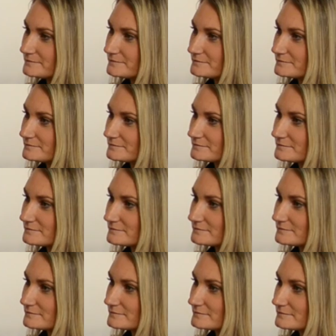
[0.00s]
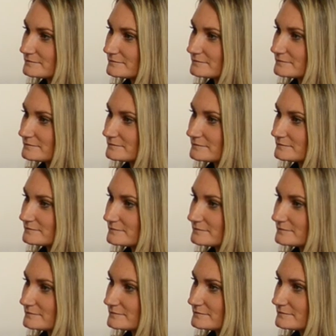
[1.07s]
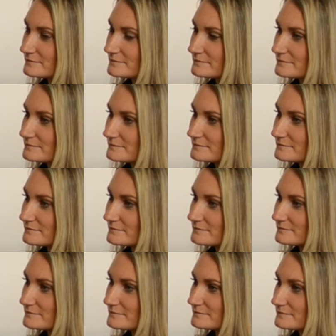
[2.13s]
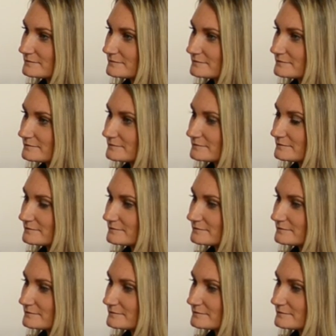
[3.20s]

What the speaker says: This person isn't speaking.